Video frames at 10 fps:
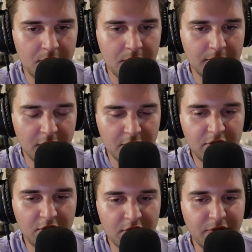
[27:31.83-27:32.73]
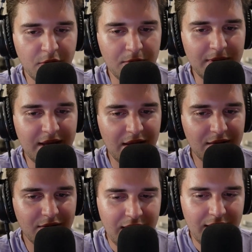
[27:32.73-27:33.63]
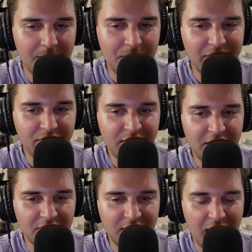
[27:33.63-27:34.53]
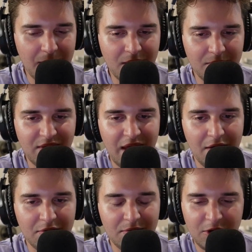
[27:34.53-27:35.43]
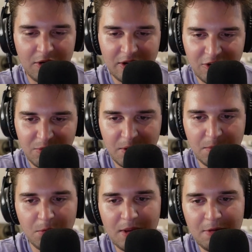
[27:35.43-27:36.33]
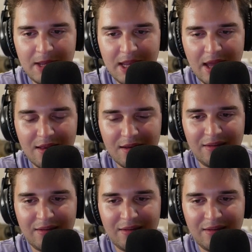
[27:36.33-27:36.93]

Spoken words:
Those are the 4 weekends. And Beverly Hills Cop comes out during the Despicable Me weekend.